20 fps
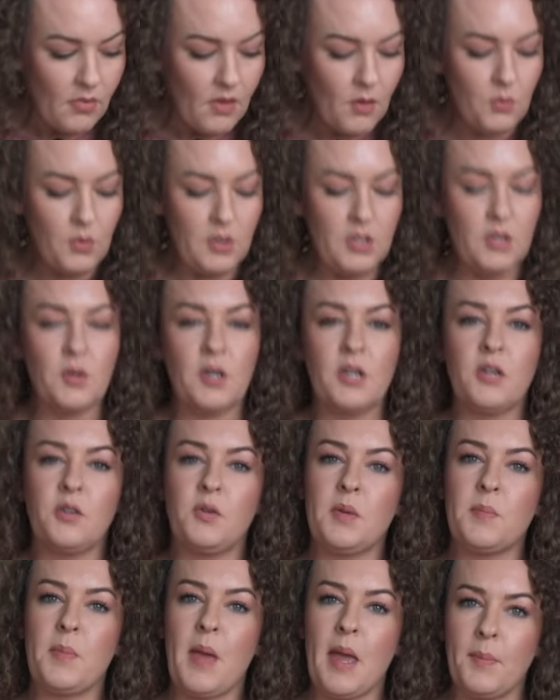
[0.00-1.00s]
When you are
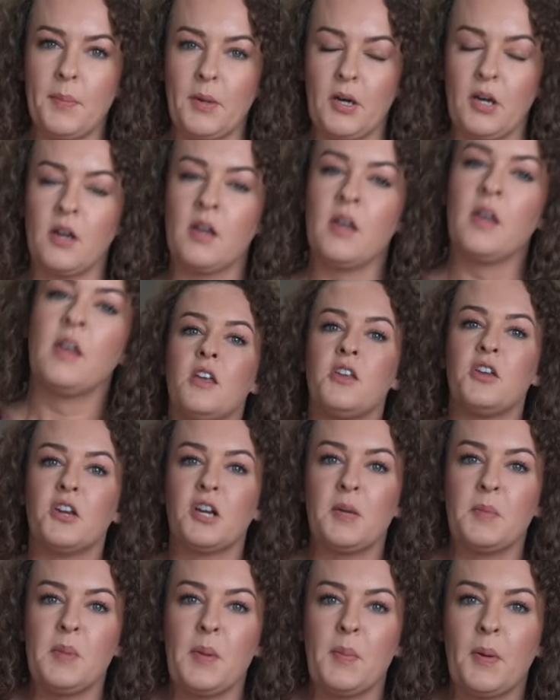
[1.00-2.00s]
doing paper, you're
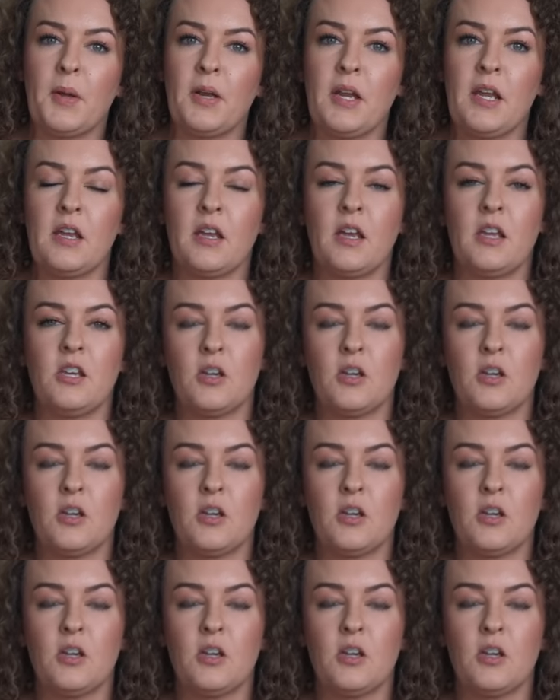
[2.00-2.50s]
going to be putting